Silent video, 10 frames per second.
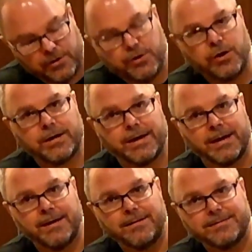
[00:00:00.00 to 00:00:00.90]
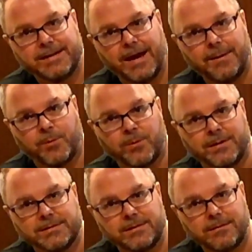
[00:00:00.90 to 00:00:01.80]
cooking
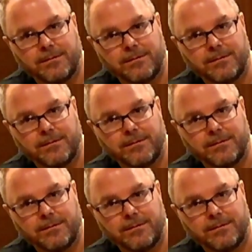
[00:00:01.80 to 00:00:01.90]
tamarind.